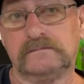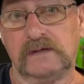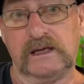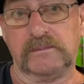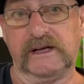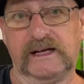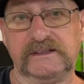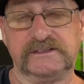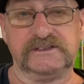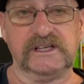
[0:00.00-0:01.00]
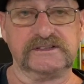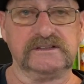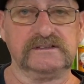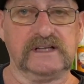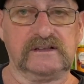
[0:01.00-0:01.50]
Anybody got any
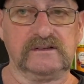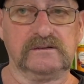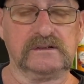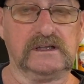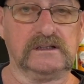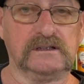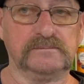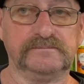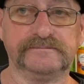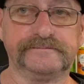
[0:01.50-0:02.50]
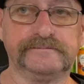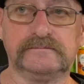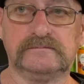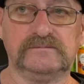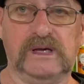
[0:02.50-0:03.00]
suggestions? I don't know.
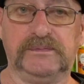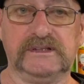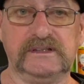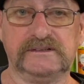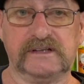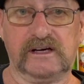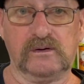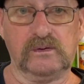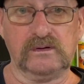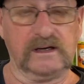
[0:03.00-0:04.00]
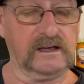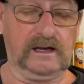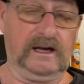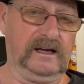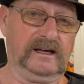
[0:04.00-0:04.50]
Maybe it needs an air hole.
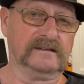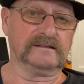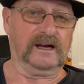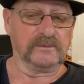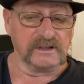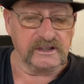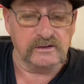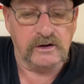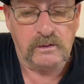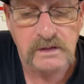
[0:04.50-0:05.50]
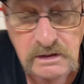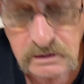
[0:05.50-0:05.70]
I really don't know.